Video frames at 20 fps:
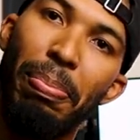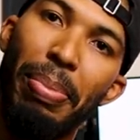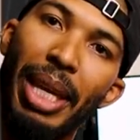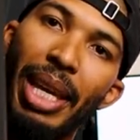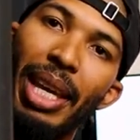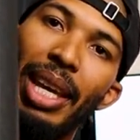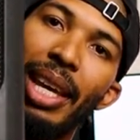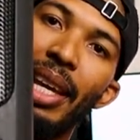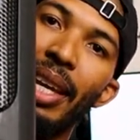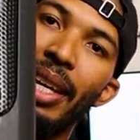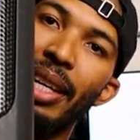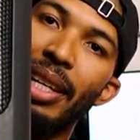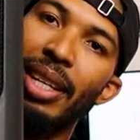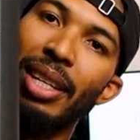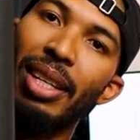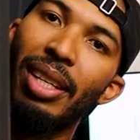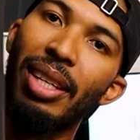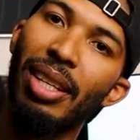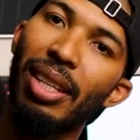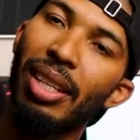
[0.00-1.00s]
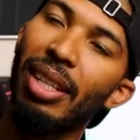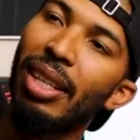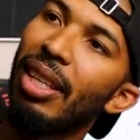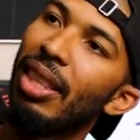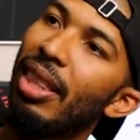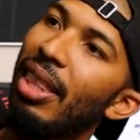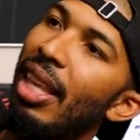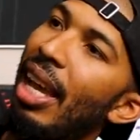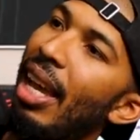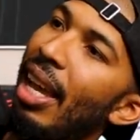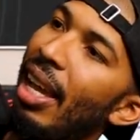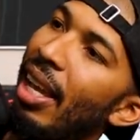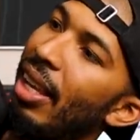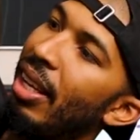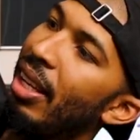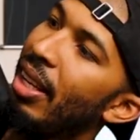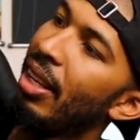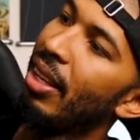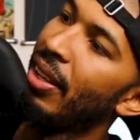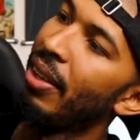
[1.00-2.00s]
big. Look at that.
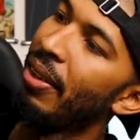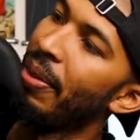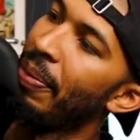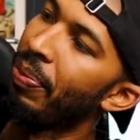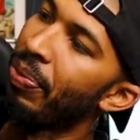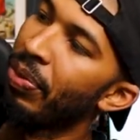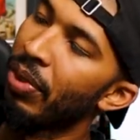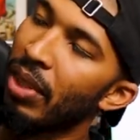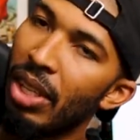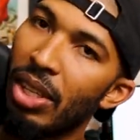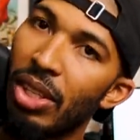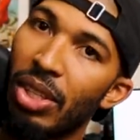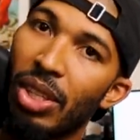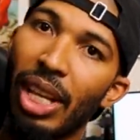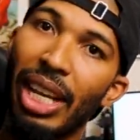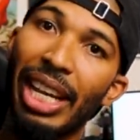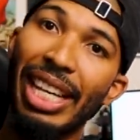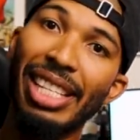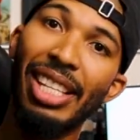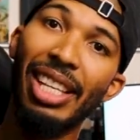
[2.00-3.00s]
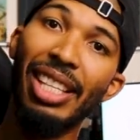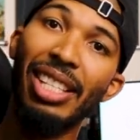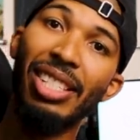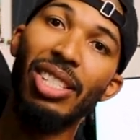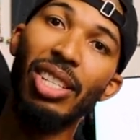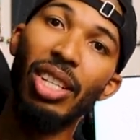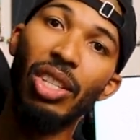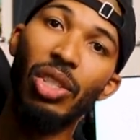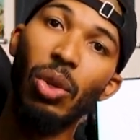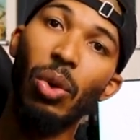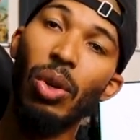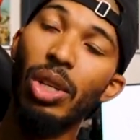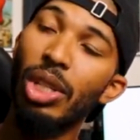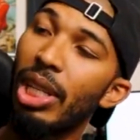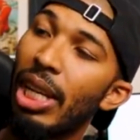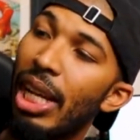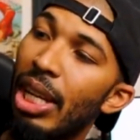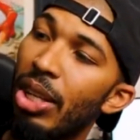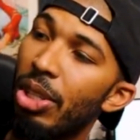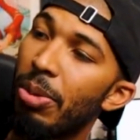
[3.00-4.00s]
So like I said, this is a
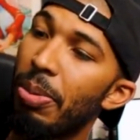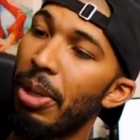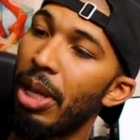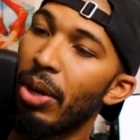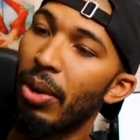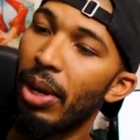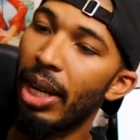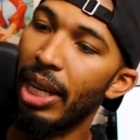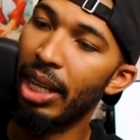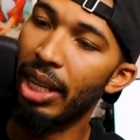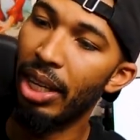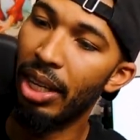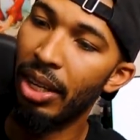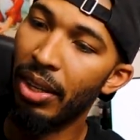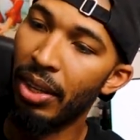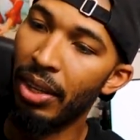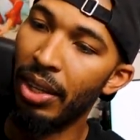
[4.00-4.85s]
$200 speaker right here